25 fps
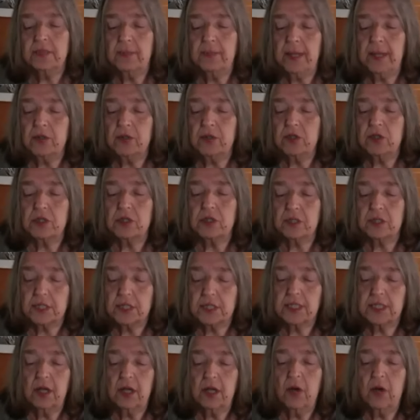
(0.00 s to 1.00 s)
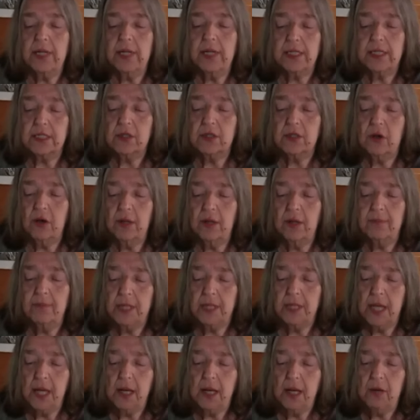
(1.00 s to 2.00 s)
is about slowing time
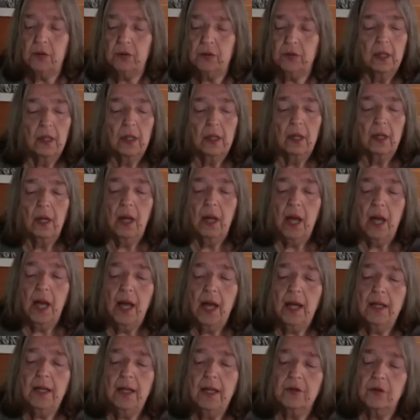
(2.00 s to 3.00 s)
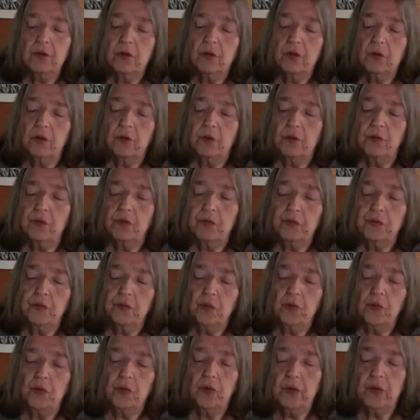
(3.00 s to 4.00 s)
down. And
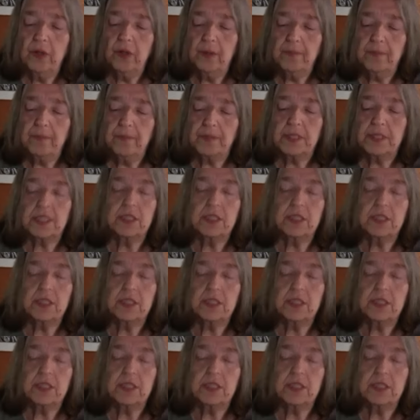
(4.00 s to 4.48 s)
for a